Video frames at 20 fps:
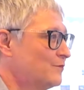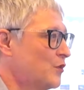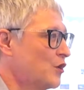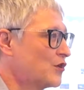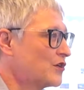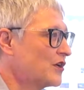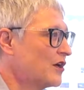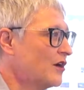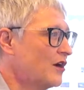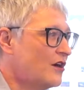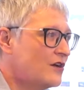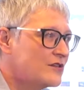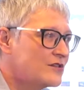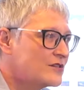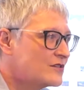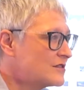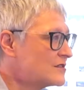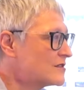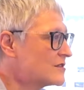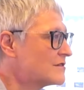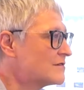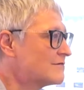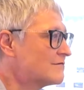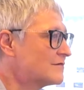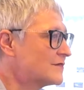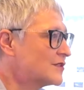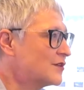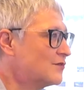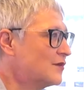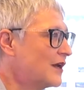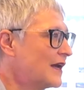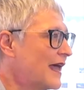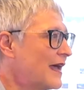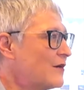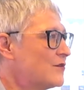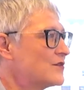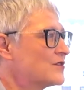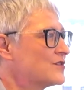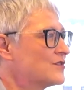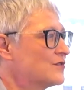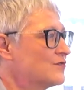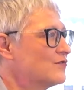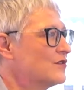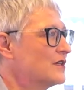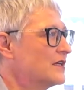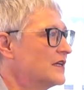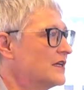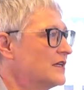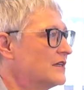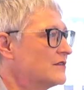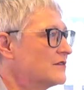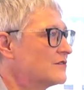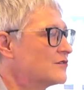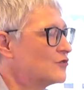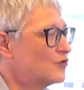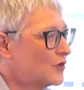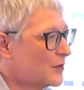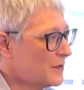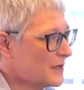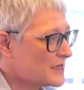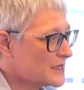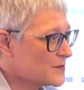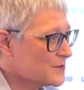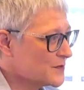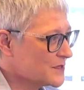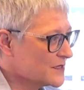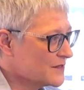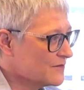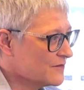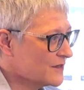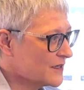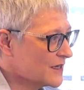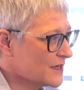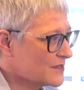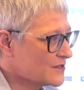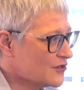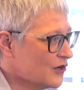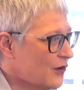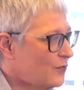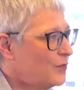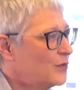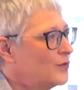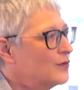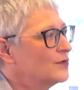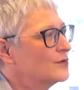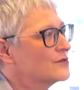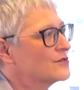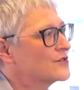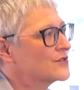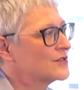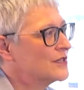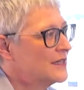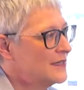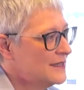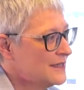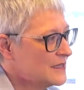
podcasts, to allow us to really talk about specific examples,